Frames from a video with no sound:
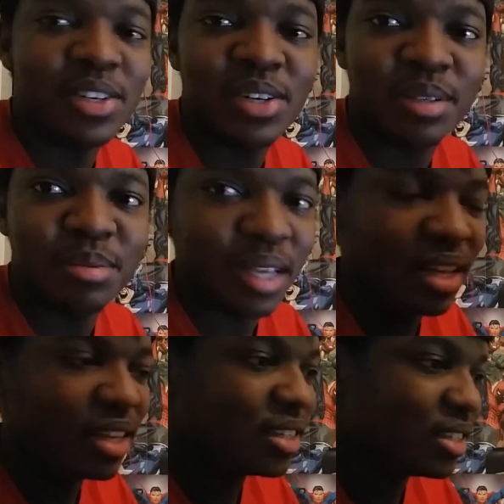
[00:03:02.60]
know what I'm
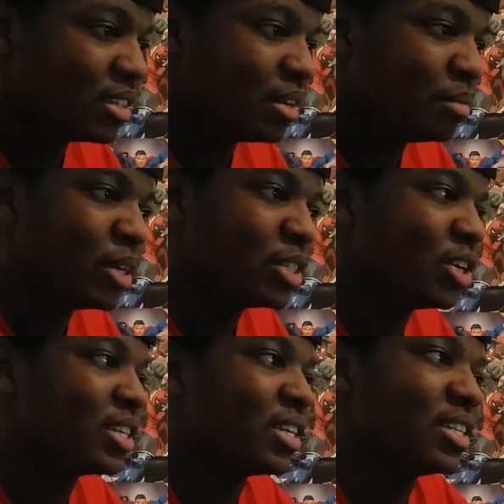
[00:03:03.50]
saying? I'm not
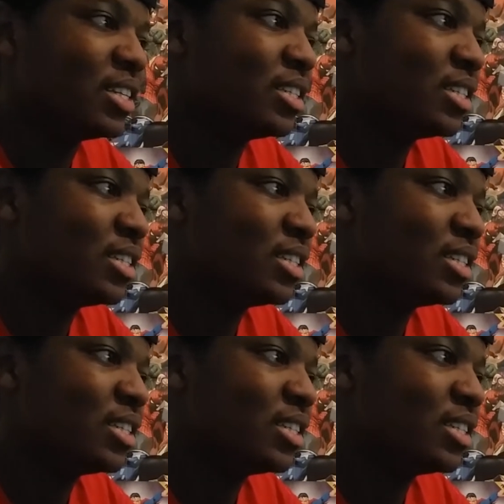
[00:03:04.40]
trying to